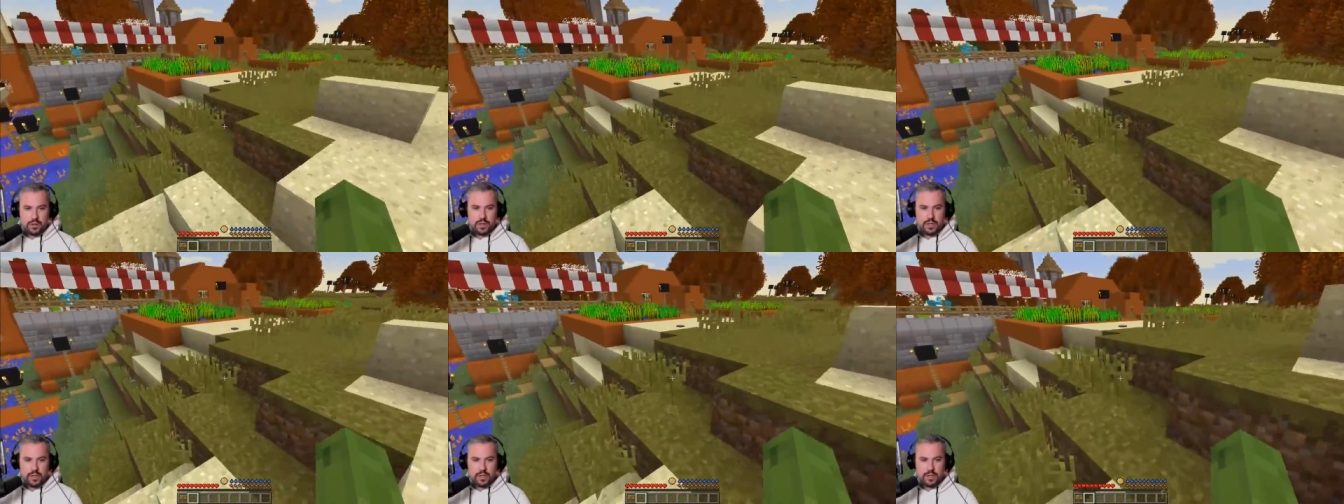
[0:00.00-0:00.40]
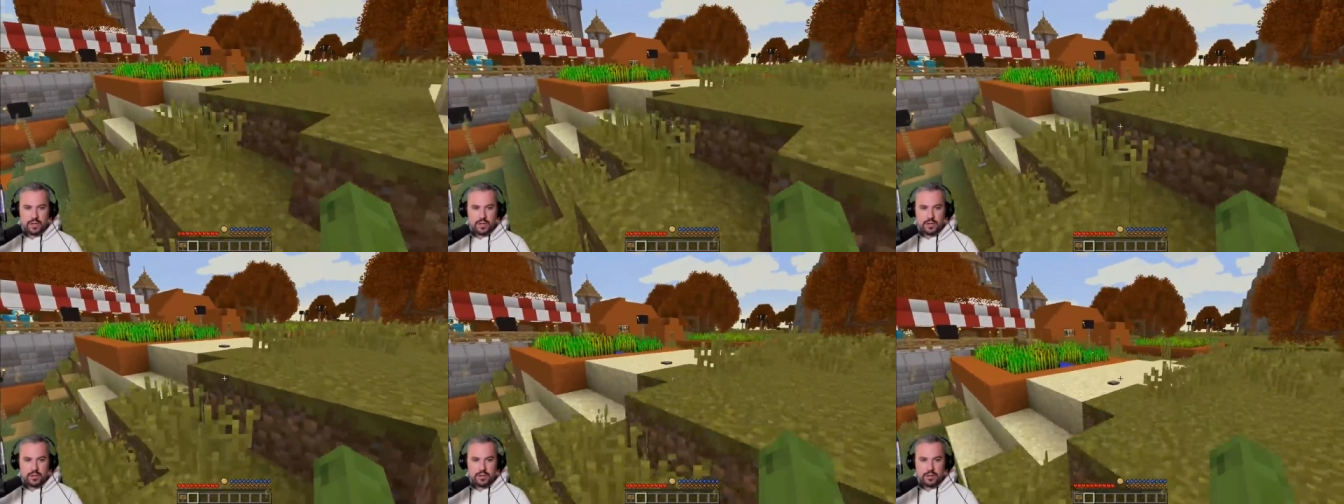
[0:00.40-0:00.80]
Okay, in. hang
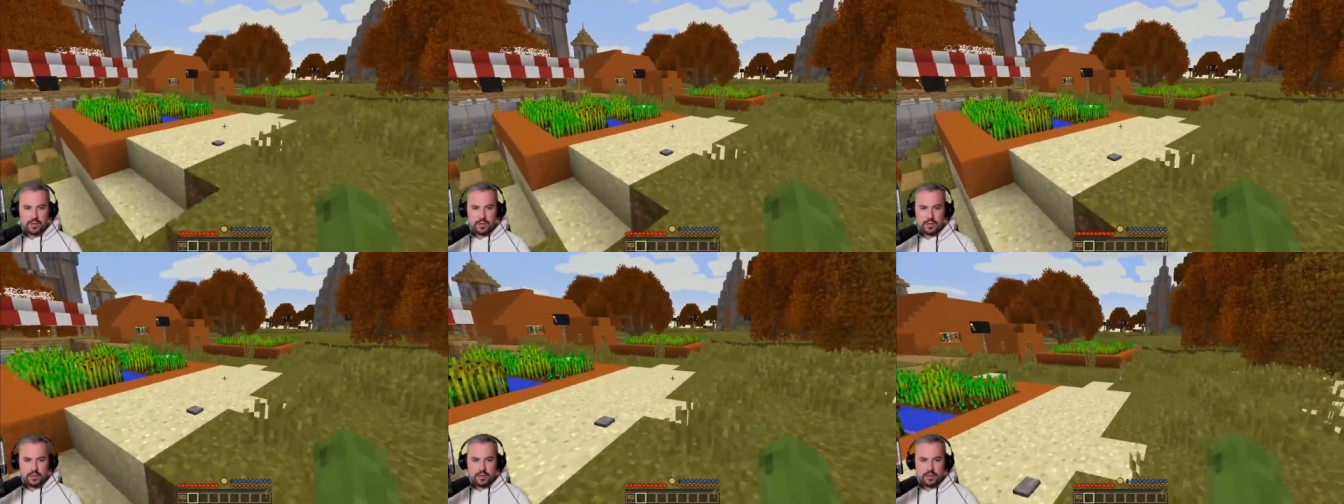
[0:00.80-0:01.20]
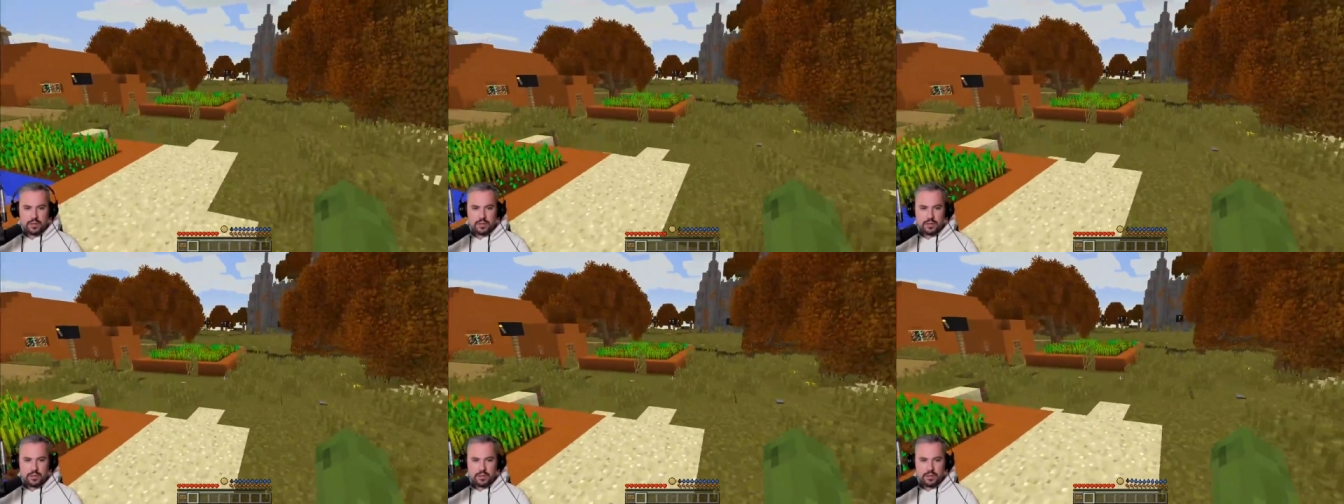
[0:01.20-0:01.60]
on.
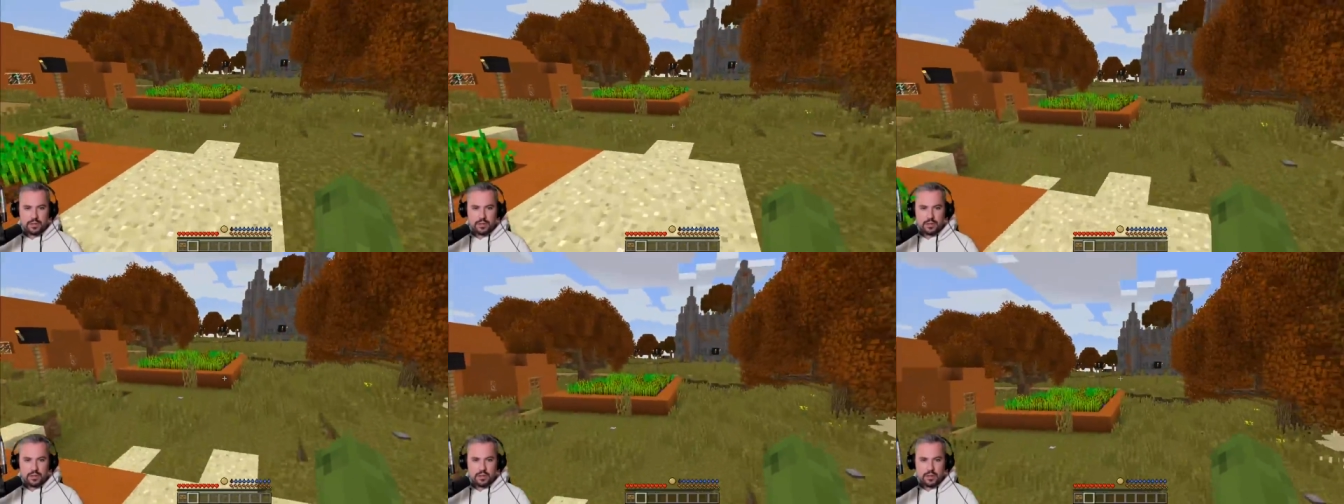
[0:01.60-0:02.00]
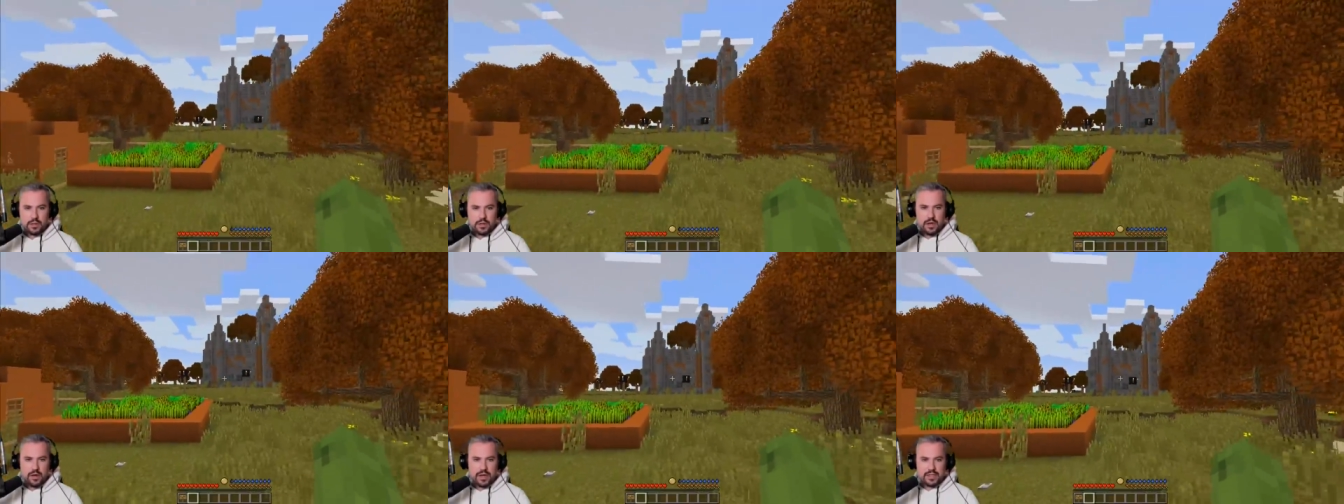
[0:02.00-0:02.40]

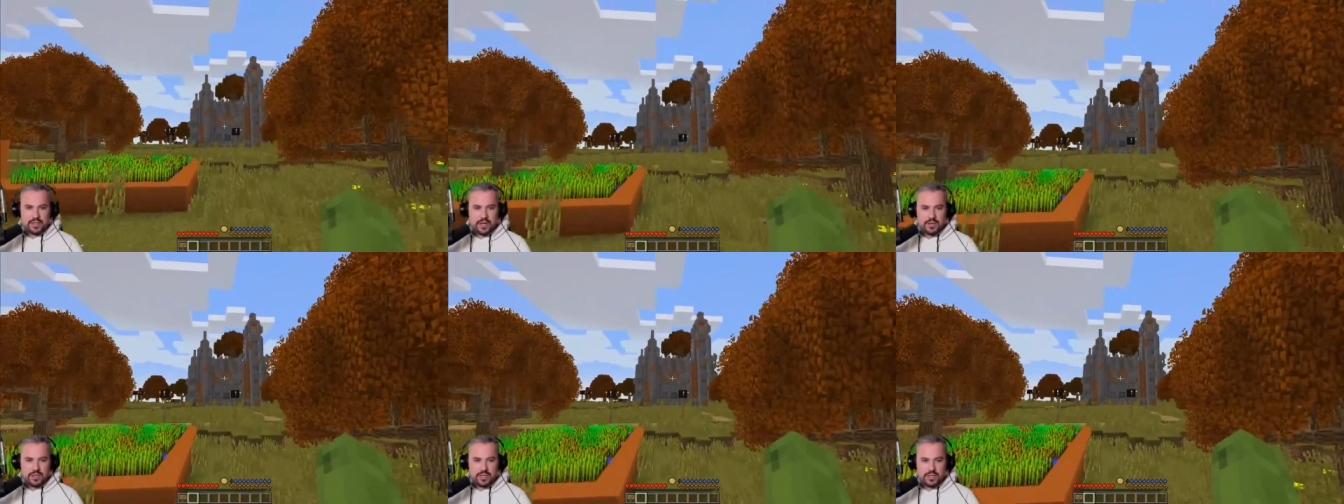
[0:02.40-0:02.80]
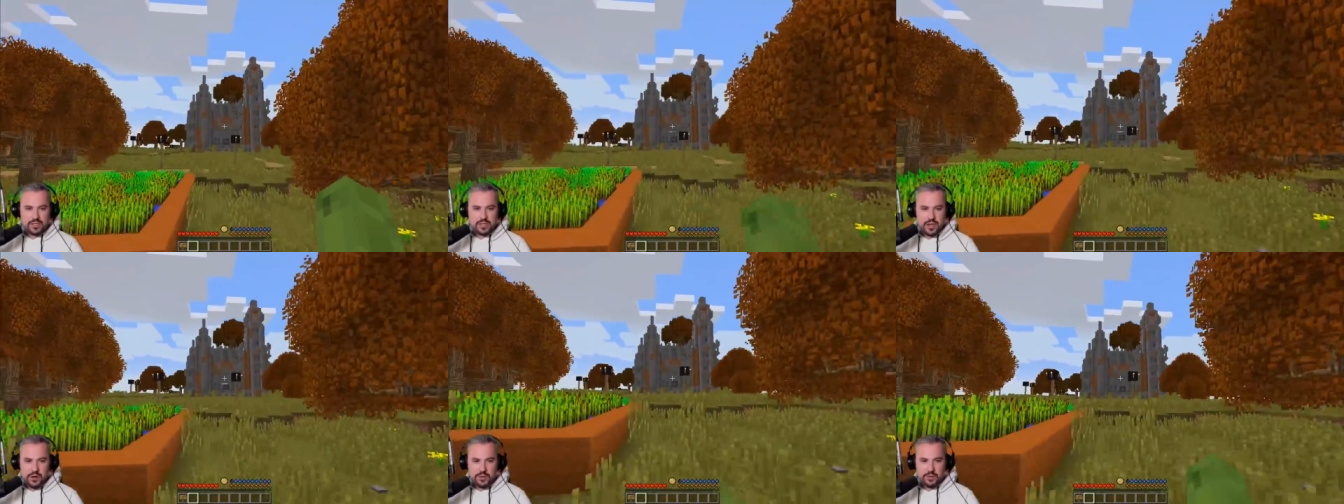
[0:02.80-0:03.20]
No, let's go to the
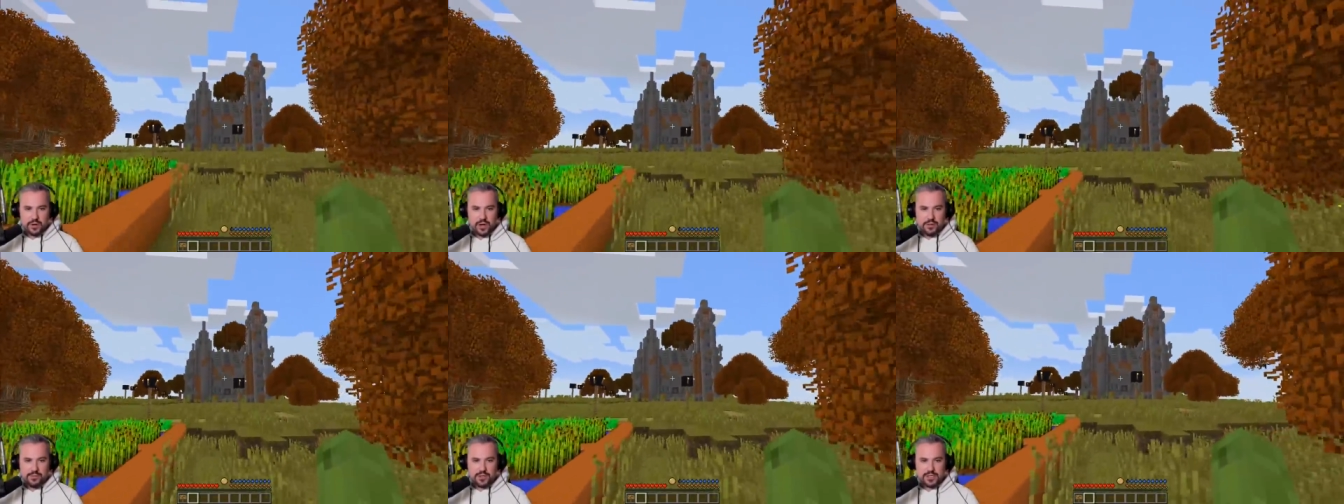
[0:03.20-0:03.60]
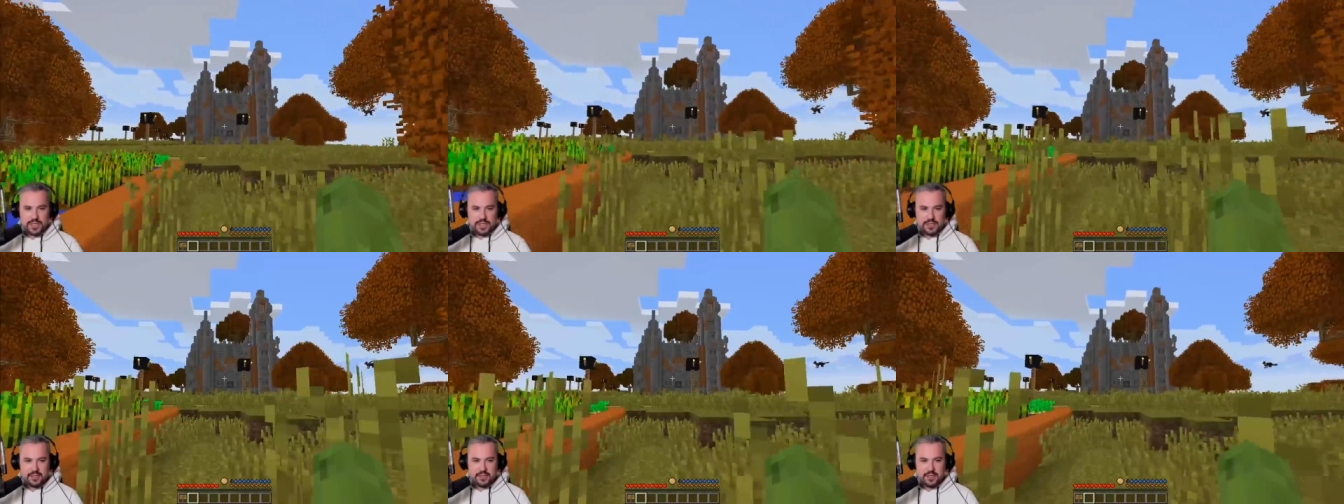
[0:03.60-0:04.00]
stone one. I'm just
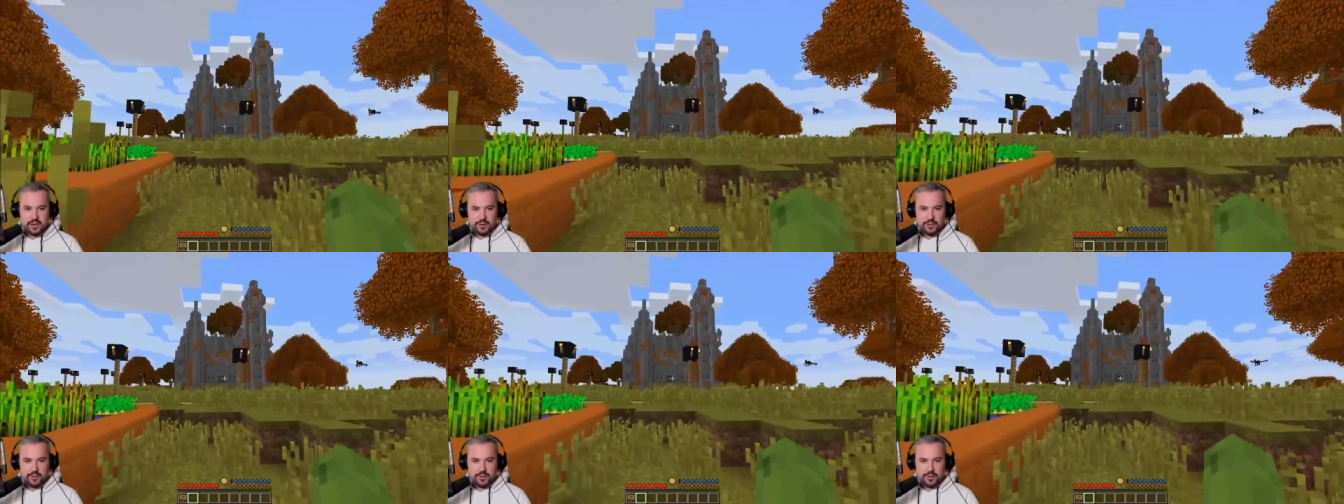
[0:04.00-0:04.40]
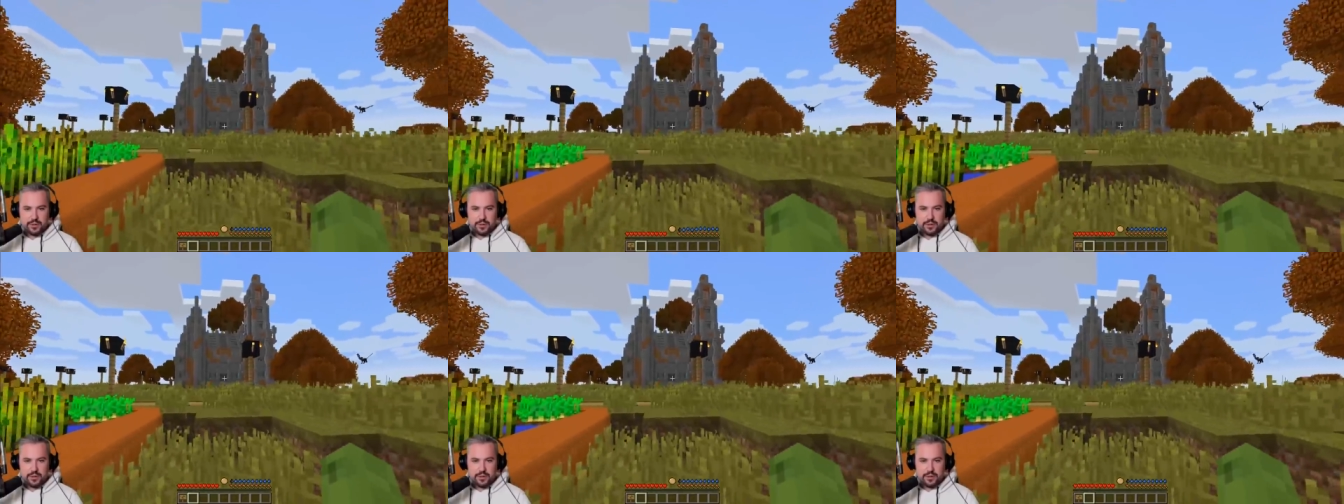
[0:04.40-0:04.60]
at the stone one.